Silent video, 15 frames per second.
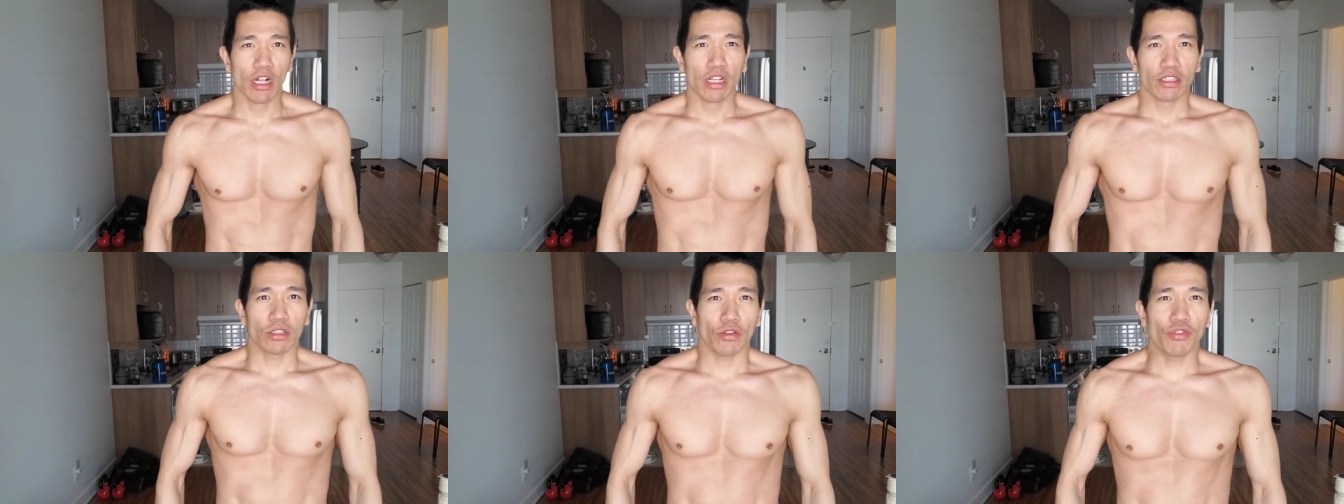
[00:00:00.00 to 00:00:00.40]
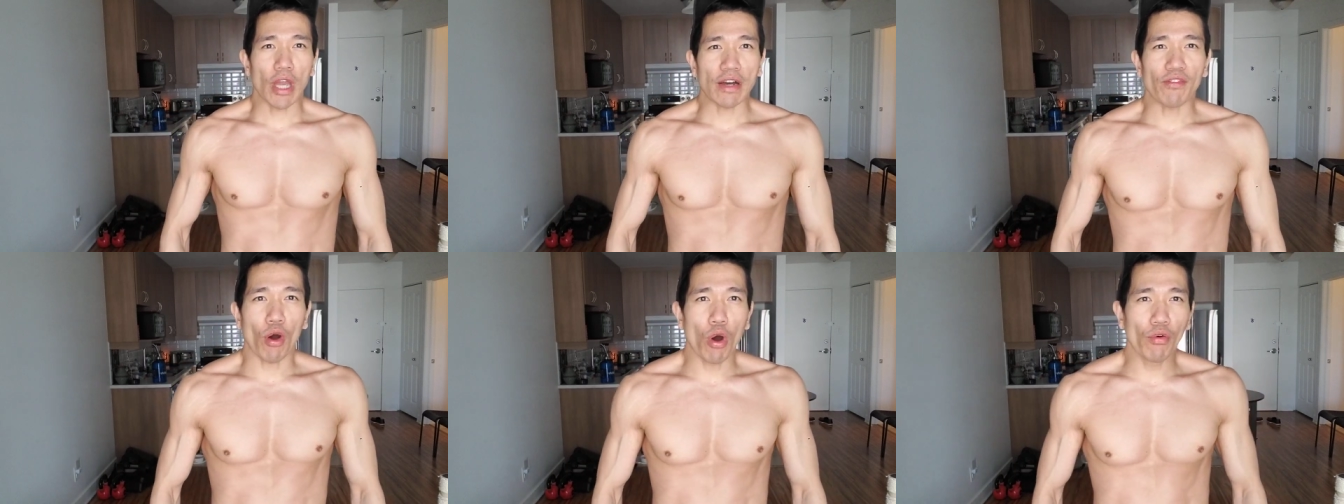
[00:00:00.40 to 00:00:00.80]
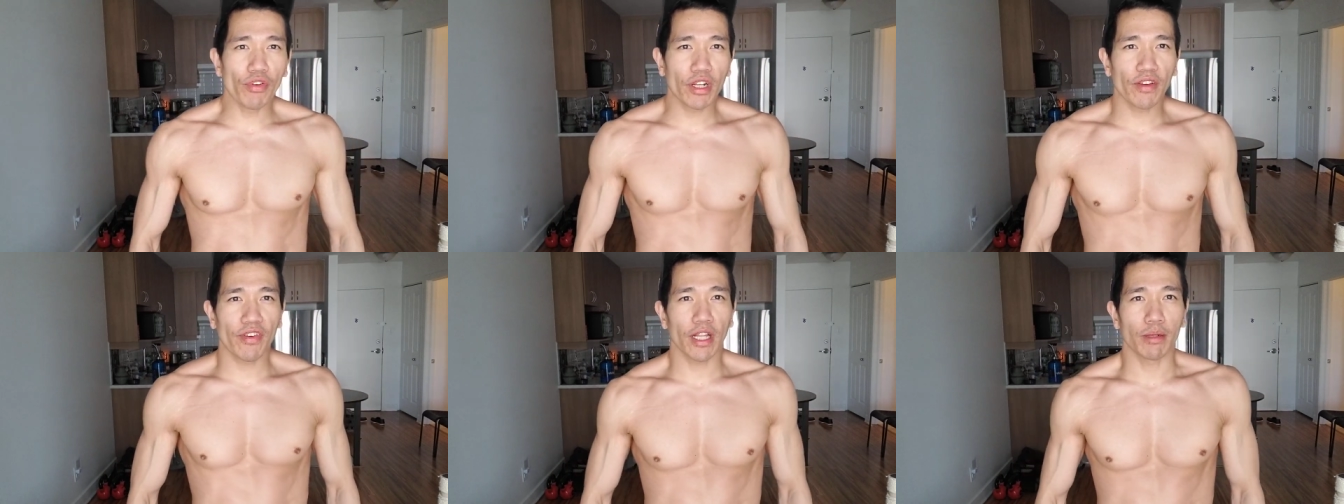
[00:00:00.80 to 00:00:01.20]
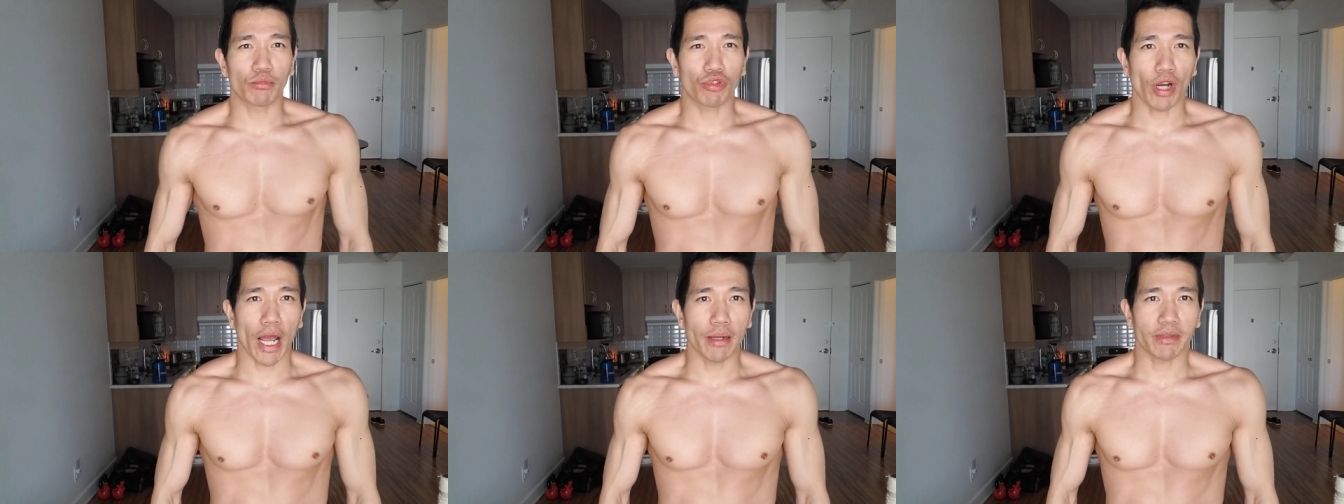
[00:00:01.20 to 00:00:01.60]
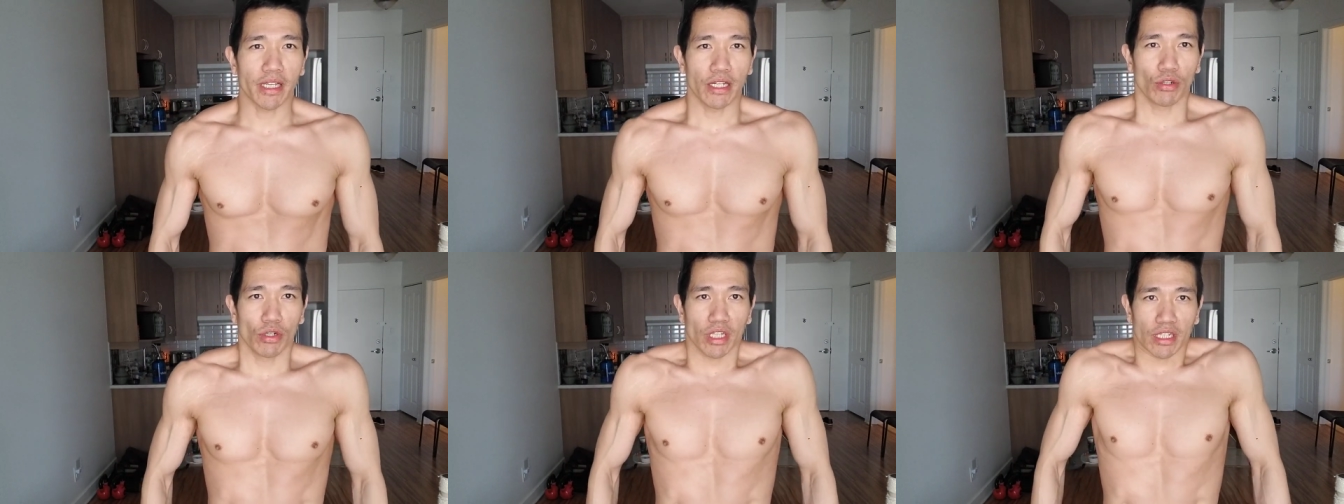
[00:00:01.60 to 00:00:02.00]
So if you have overdeveloped traps
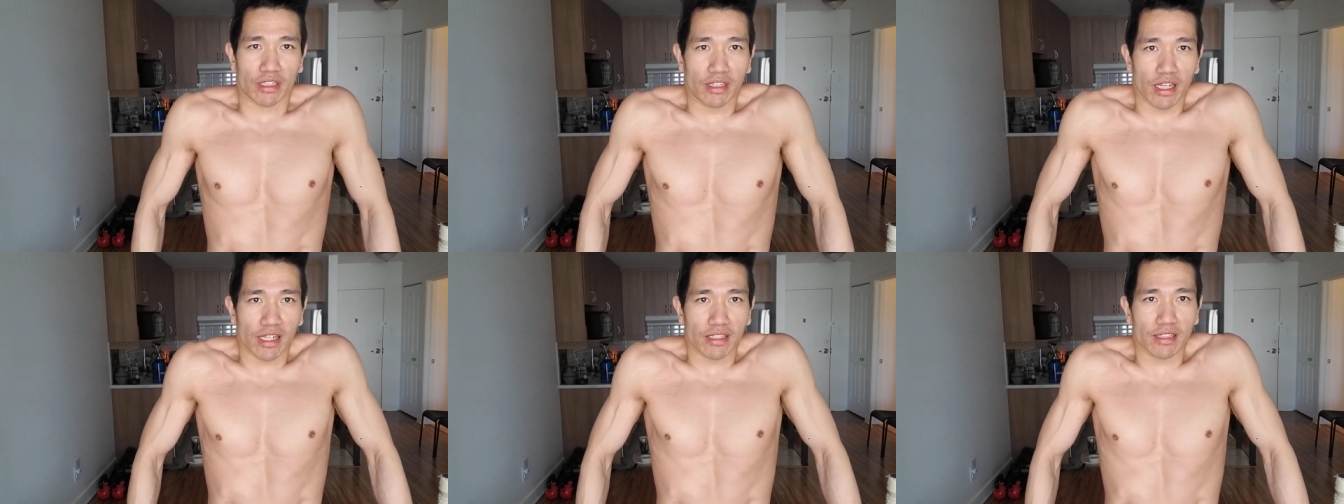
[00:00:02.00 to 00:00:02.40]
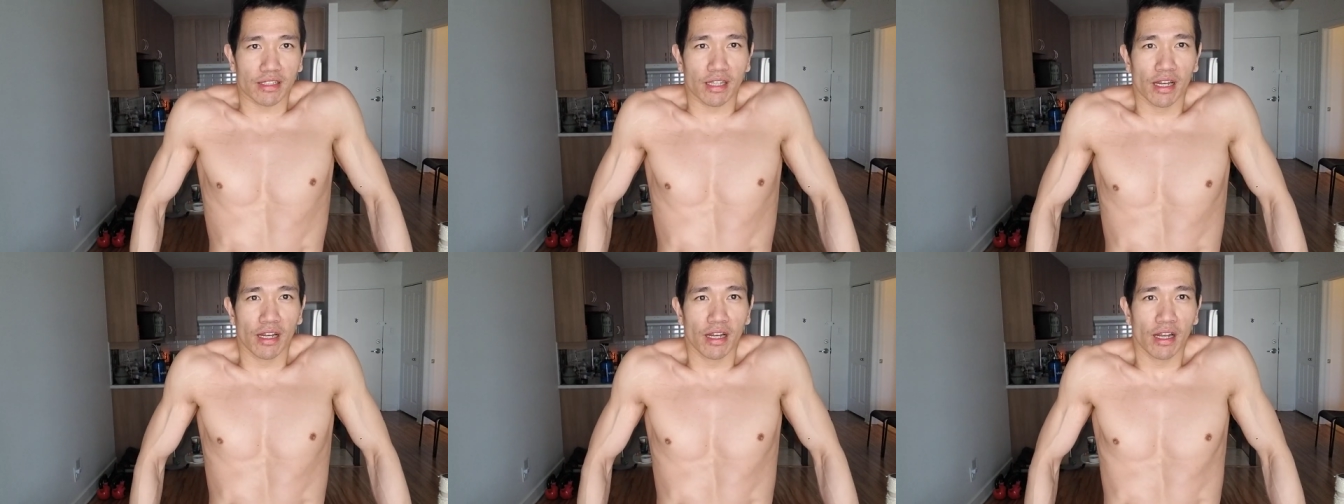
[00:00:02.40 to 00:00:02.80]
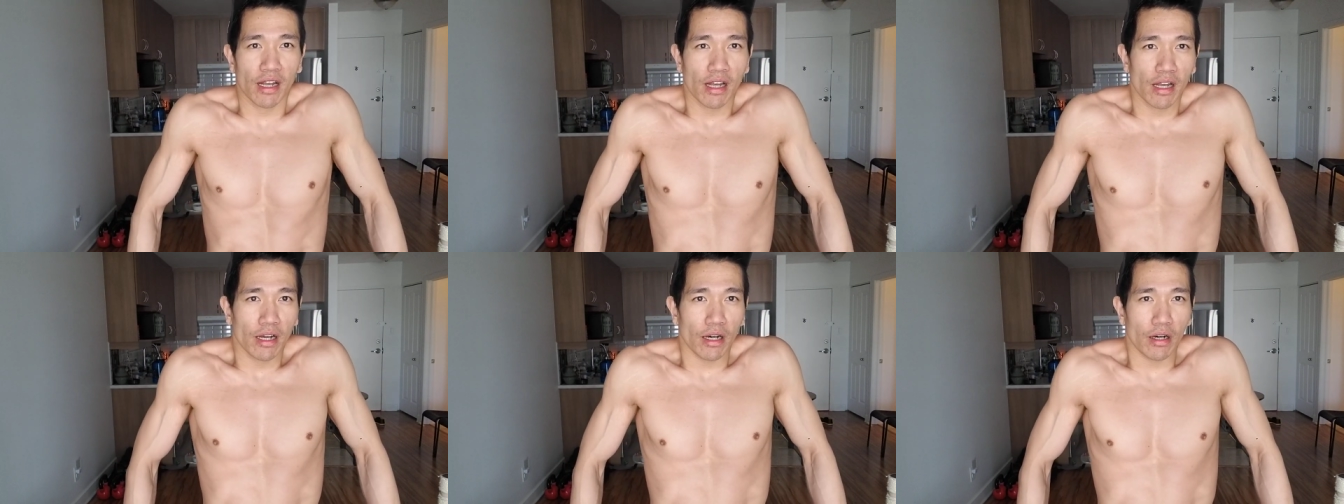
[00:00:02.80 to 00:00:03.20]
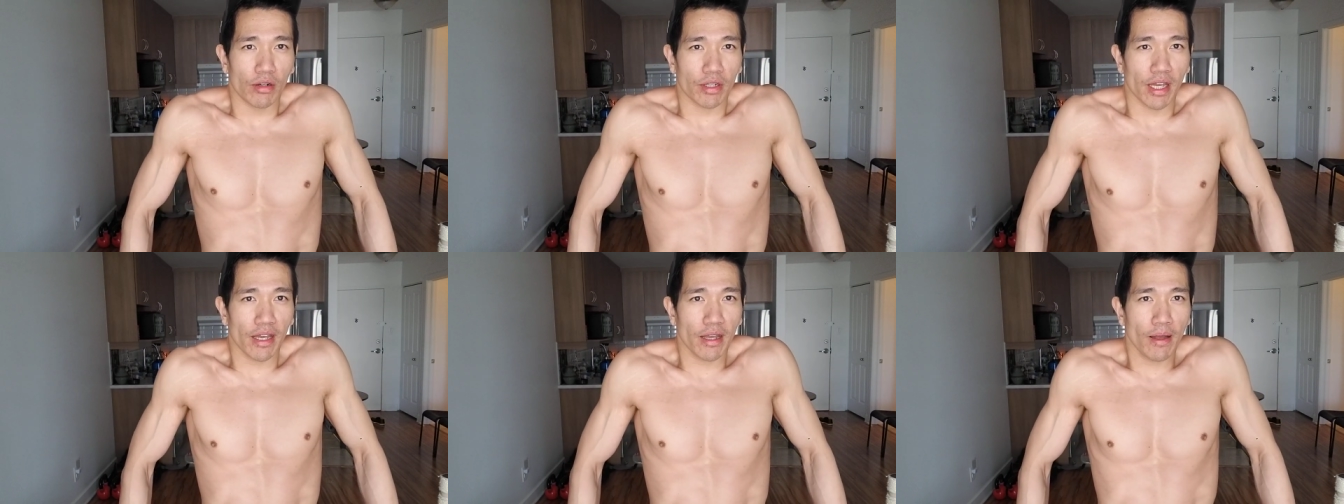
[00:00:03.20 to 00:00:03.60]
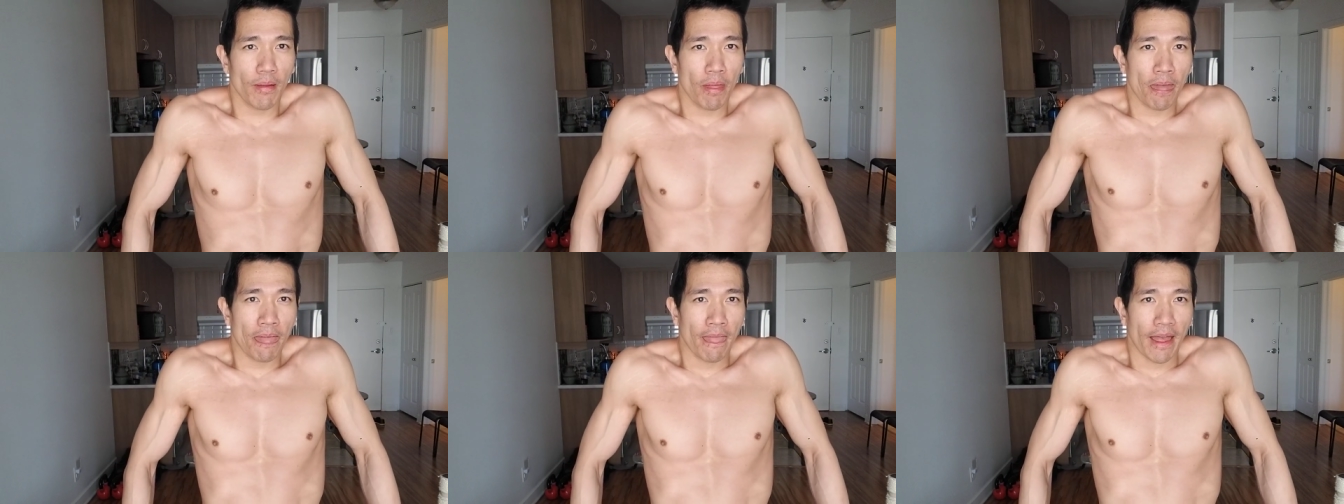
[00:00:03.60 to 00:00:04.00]
and you're like this, okay,
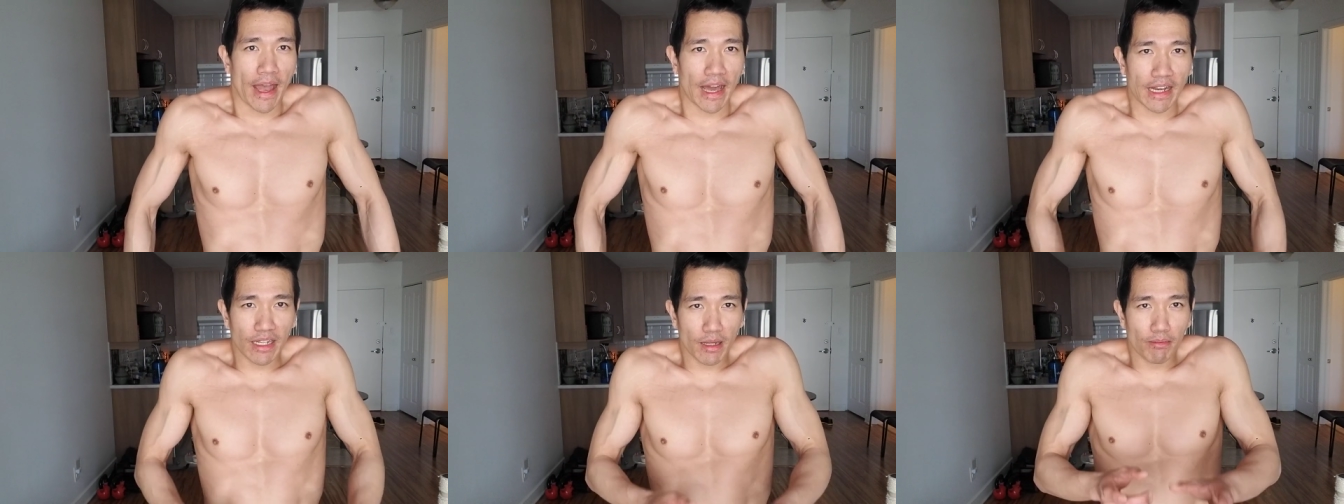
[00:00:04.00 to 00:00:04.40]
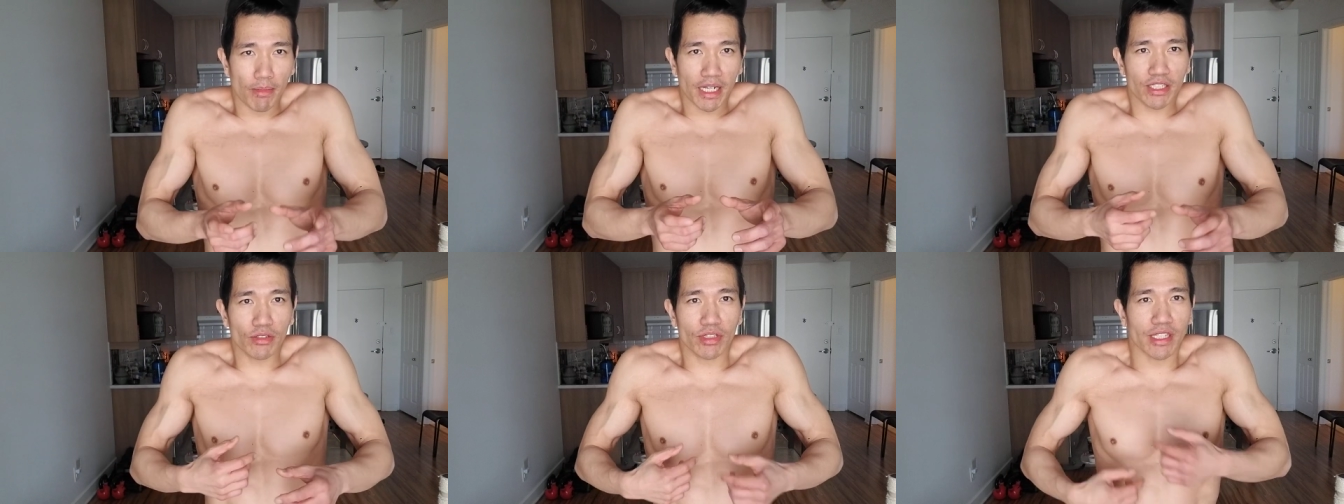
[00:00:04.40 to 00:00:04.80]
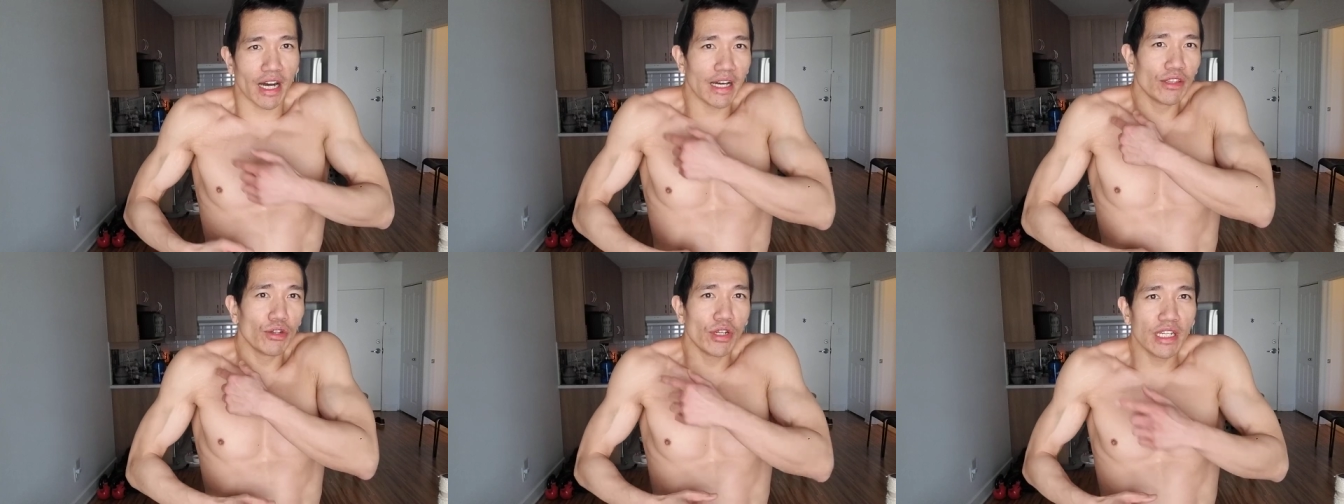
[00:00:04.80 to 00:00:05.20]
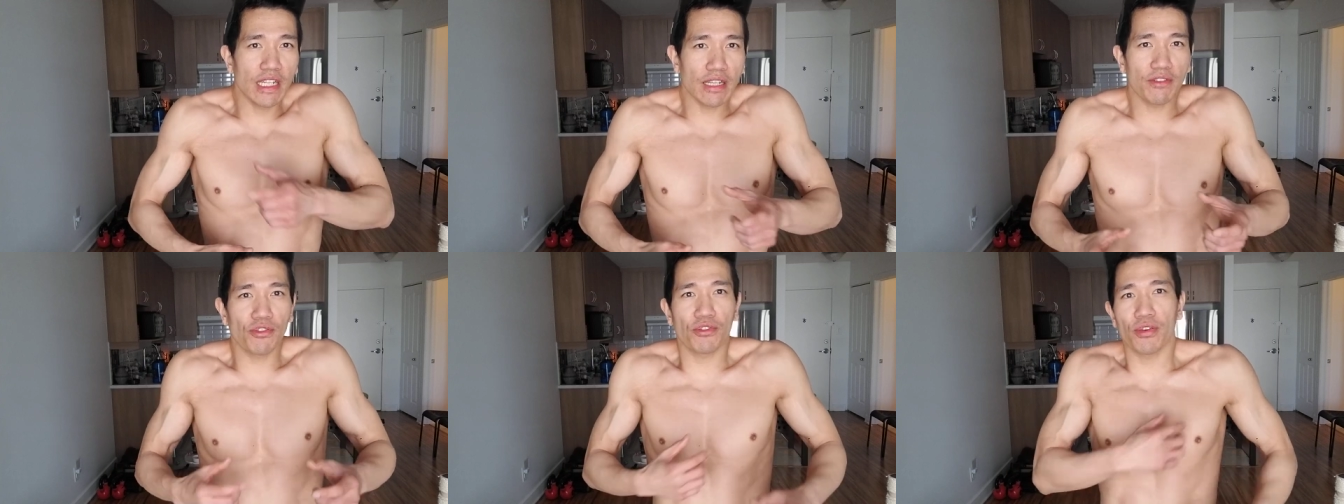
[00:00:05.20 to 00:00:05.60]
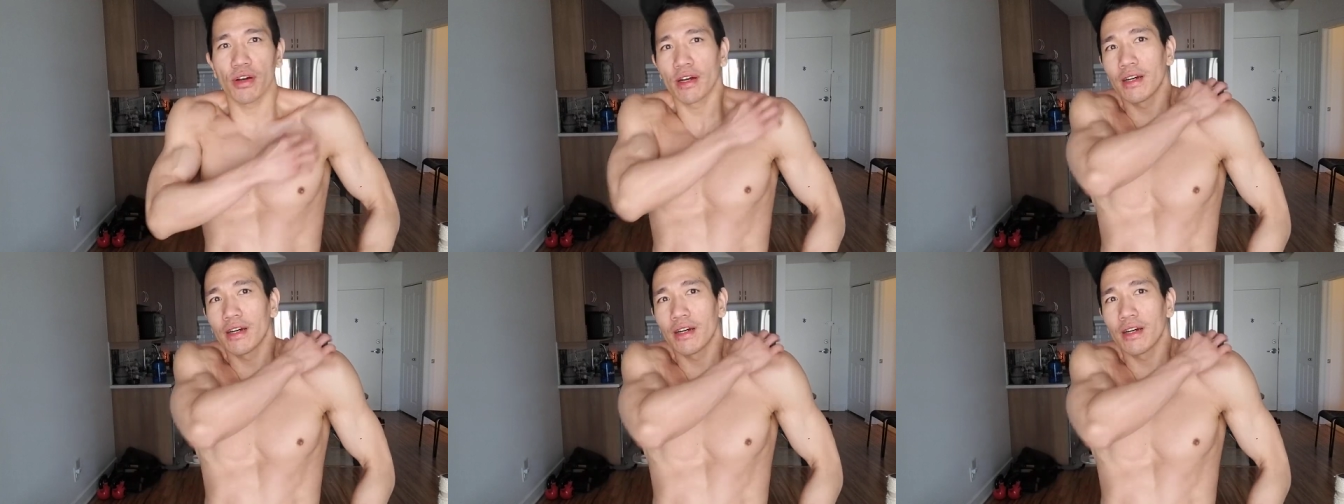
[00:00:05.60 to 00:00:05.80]
and then the muscles underneath